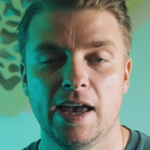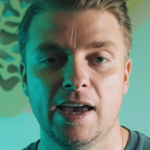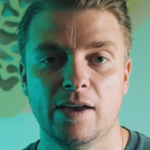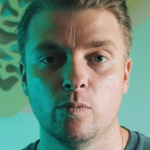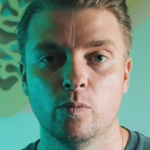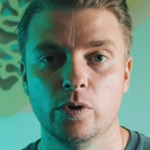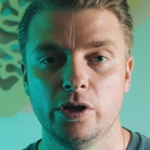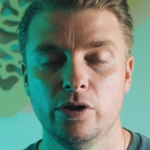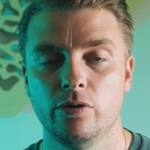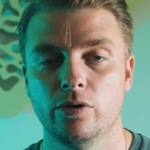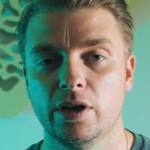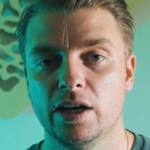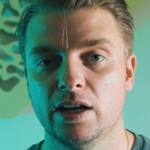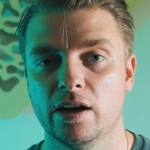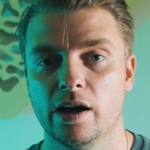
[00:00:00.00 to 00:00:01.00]
and what do you
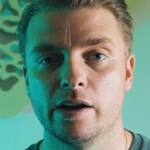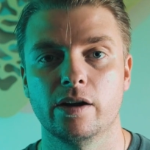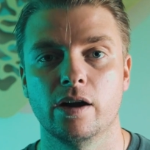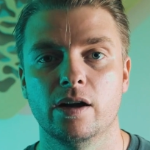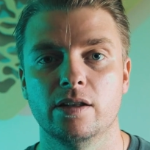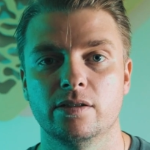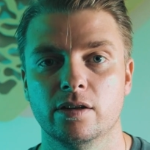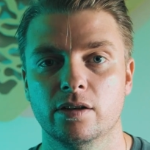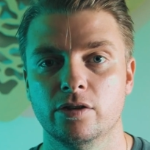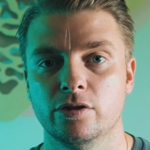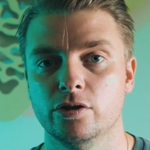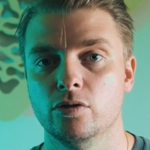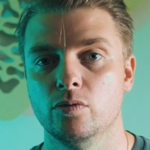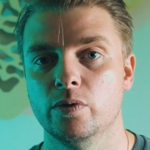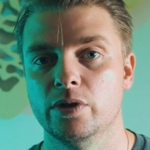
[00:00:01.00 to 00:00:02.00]
think Nikon's going to
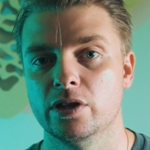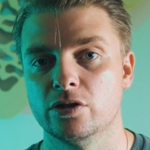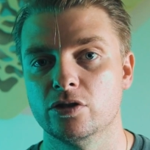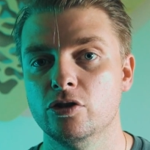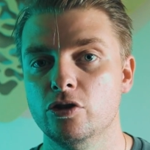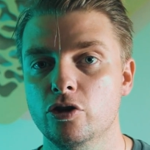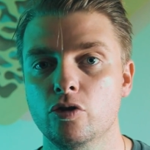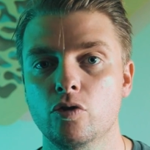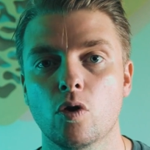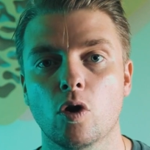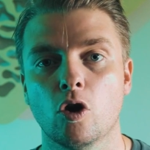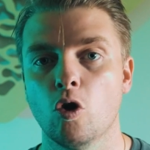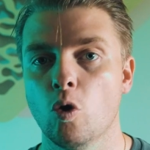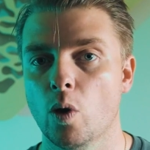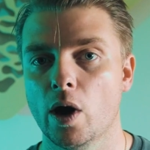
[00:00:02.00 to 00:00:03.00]
do with this new
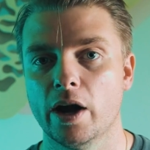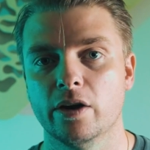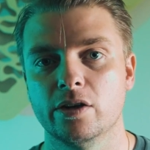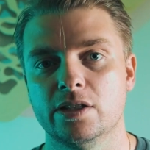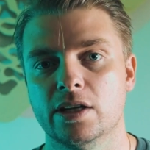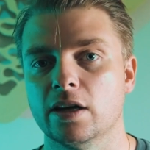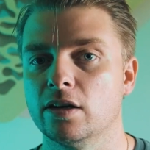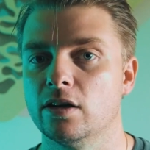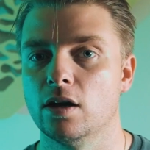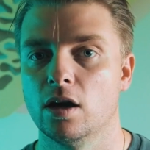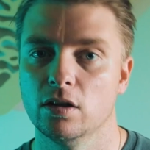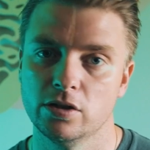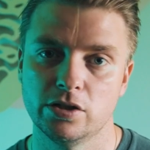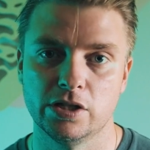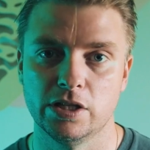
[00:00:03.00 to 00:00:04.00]
acquired
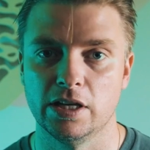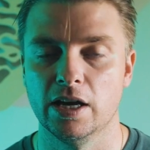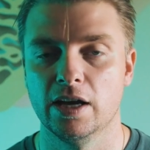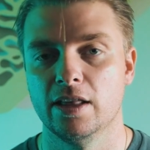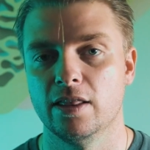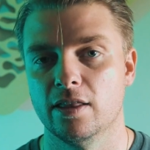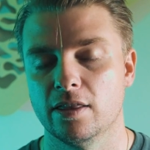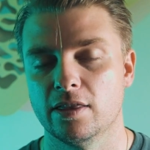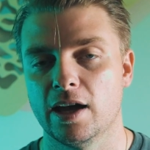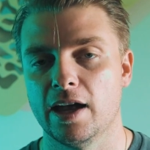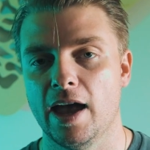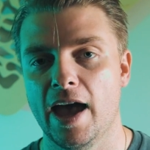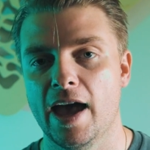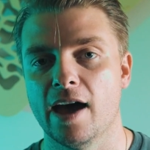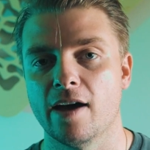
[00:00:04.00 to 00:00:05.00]
technology that
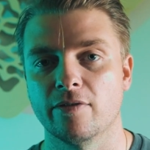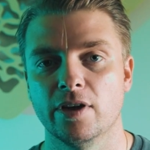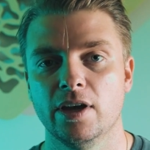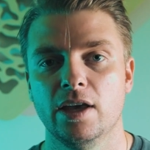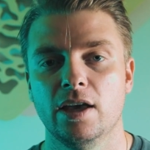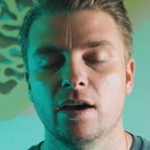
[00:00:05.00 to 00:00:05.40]
they have.